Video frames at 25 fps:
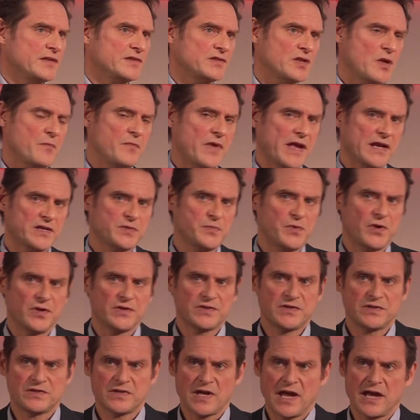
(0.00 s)
some
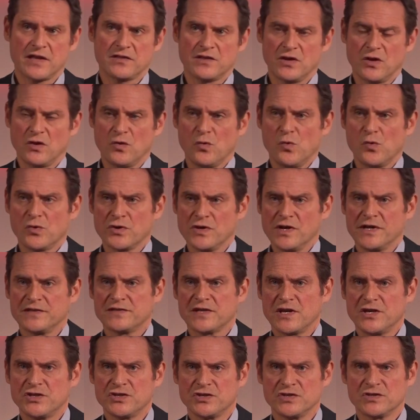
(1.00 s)
experts are saying that
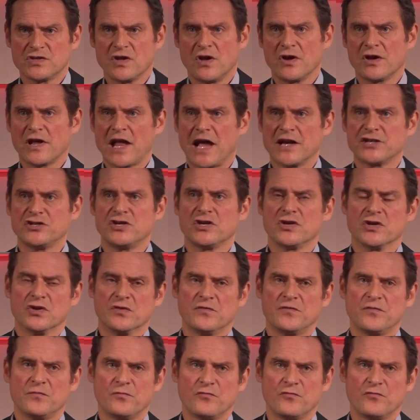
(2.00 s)
organizations aren't actually going to